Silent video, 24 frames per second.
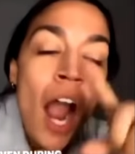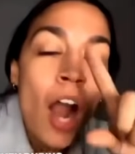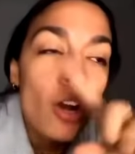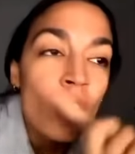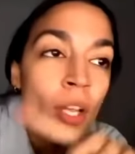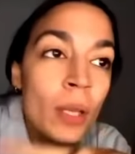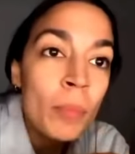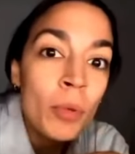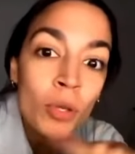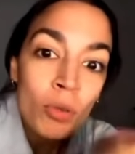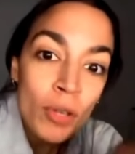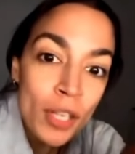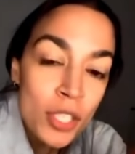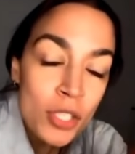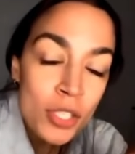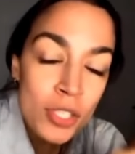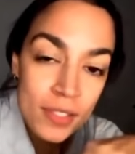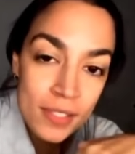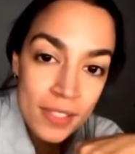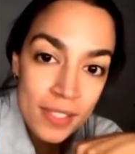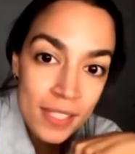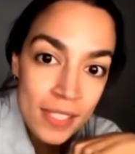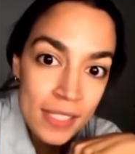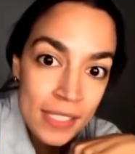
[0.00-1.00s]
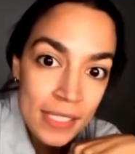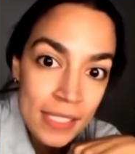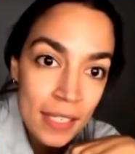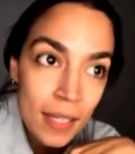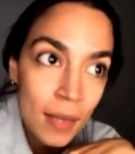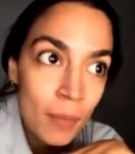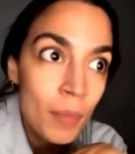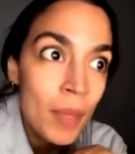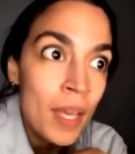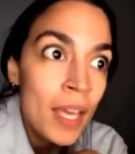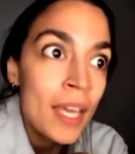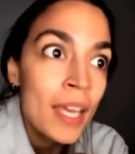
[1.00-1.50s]
our immigration
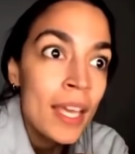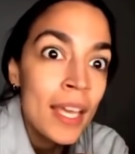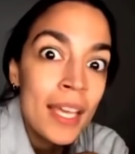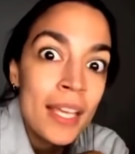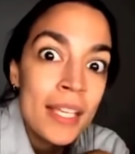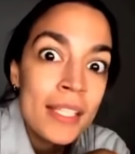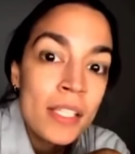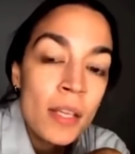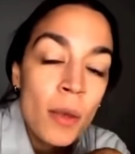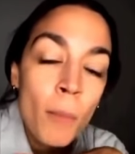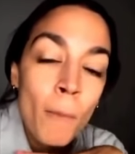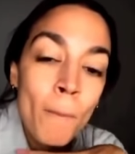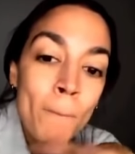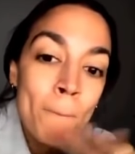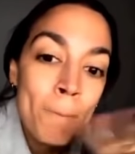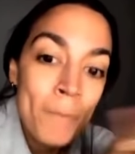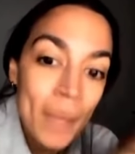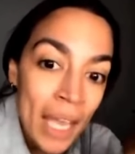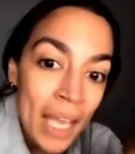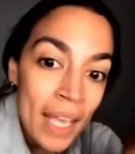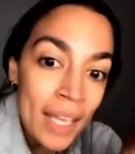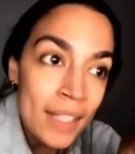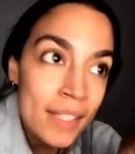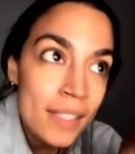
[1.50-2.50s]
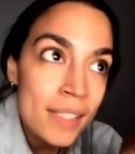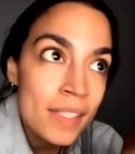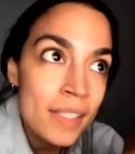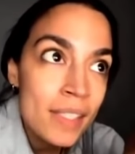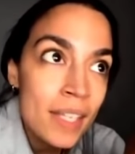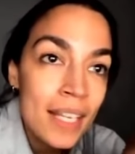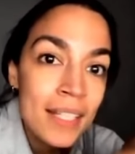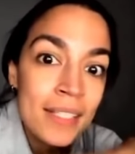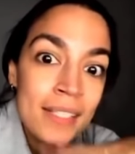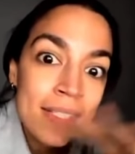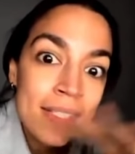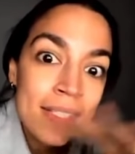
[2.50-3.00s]
system is based
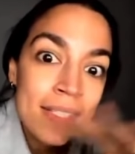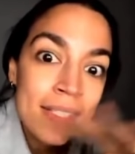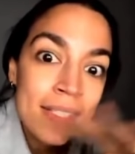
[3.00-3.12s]
and designed.